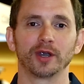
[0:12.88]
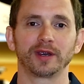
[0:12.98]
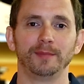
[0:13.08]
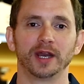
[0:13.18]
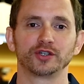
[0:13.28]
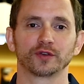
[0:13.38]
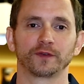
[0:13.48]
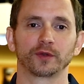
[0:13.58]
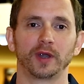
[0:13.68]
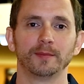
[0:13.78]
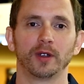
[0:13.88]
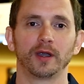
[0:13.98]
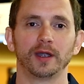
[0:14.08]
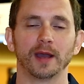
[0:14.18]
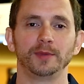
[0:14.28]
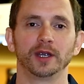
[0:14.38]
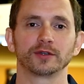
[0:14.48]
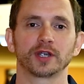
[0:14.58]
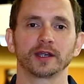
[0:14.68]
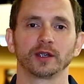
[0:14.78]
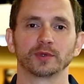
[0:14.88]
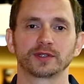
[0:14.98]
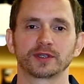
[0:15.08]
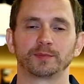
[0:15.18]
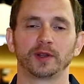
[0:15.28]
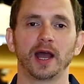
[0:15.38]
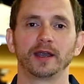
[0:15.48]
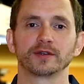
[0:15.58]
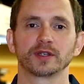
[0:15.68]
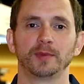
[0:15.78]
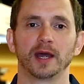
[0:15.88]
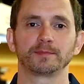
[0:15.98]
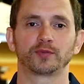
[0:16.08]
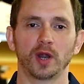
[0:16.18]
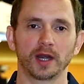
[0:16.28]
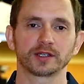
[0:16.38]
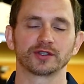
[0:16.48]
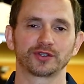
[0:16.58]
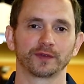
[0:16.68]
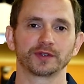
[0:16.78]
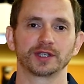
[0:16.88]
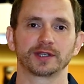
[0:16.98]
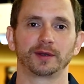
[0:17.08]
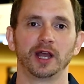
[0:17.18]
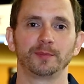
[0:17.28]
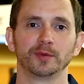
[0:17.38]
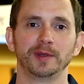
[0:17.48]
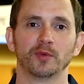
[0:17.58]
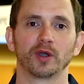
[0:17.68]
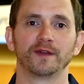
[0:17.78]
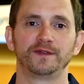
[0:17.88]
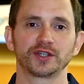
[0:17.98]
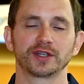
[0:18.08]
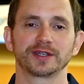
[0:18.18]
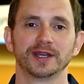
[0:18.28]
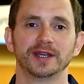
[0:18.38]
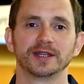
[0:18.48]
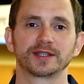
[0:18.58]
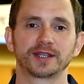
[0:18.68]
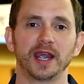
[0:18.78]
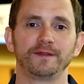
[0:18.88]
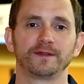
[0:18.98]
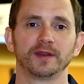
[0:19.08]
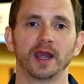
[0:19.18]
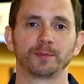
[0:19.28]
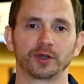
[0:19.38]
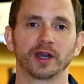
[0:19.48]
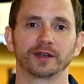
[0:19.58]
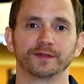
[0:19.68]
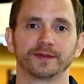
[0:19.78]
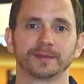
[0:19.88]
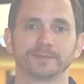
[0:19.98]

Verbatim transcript: Market Manager for Graybar, and I'm here talking with suppliers about products and services that will help you be more efficient, safe, and productive.